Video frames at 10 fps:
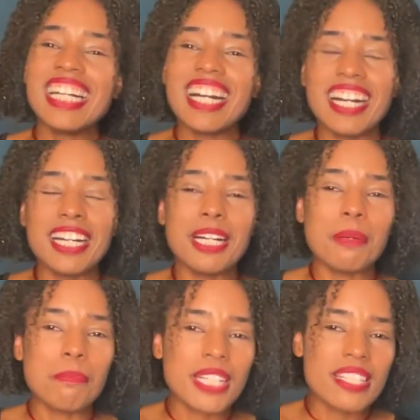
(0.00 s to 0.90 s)

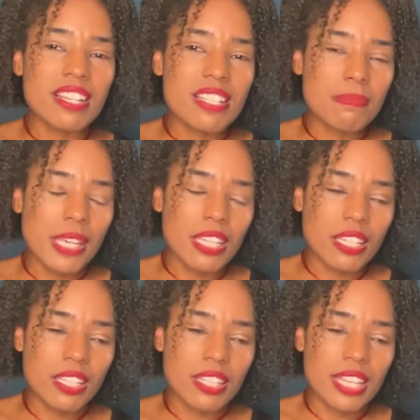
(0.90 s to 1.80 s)
um, but it does
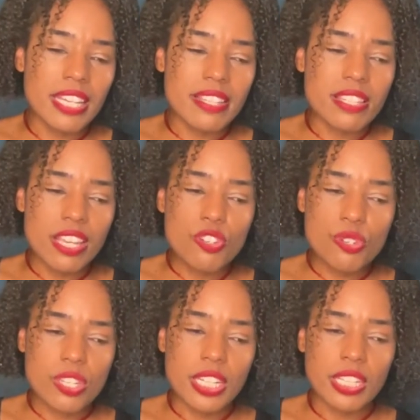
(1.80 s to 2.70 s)
make things
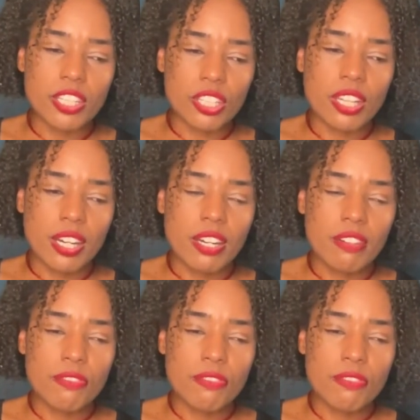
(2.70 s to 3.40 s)
interesting uh,